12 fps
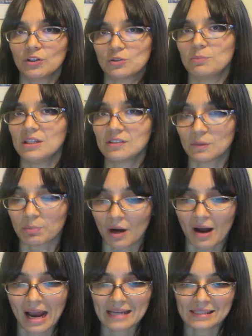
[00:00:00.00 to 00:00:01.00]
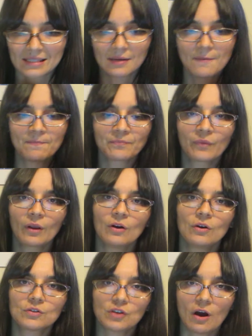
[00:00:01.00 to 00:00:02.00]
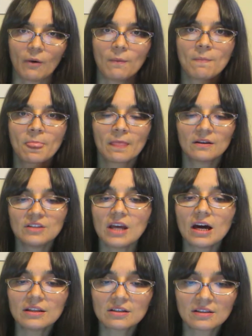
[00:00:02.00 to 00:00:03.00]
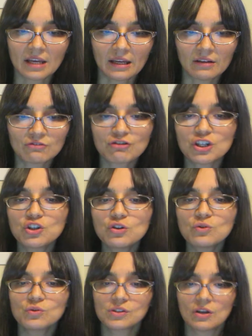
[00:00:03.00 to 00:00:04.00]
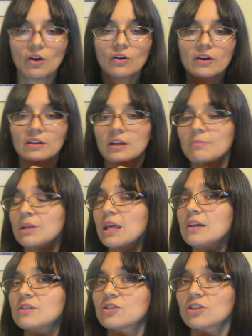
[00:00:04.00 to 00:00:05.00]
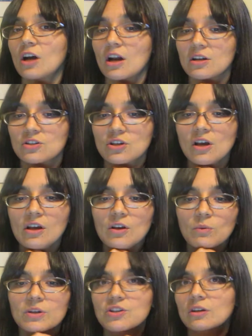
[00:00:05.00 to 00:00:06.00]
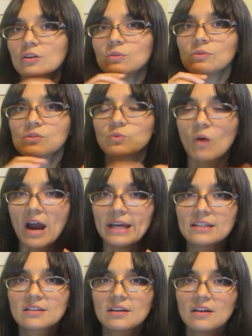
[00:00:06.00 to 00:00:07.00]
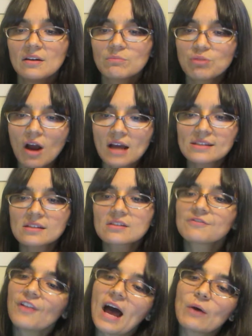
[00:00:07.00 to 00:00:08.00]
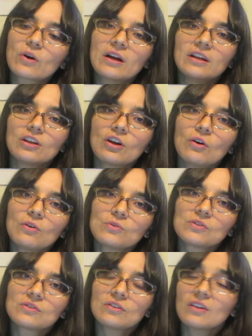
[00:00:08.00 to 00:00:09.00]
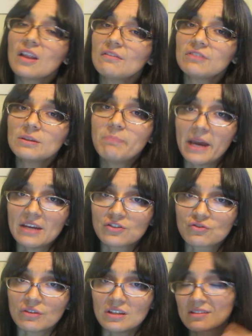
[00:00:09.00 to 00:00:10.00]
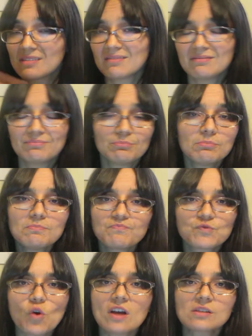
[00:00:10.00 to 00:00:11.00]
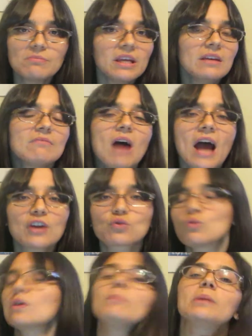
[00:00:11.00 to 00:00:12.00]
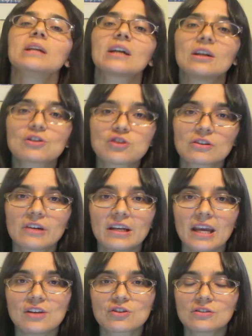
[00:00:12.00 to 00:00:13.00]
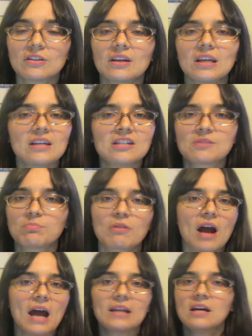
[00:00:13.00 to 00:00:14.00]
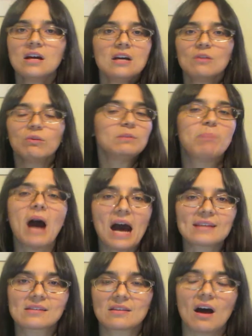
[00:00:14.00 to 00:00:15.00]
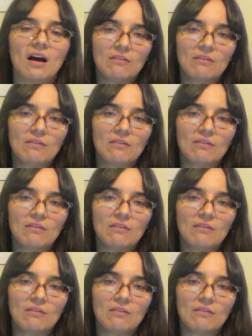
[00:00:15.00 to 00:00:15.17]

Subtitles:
to be surprised. So, the other thing, reduce or eliminate starch, which includes white, processed flour, and those lovely pastries. Trust me, I grew up in a culture and nature that eats bread with pasta.